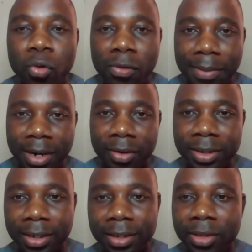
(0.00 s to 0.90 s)
go
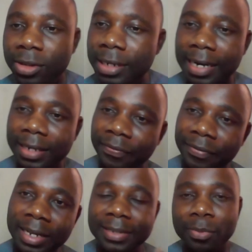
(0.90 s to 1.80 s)
about it. You know, there are
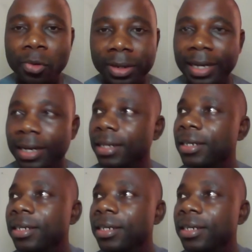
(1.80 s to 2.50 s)
different models.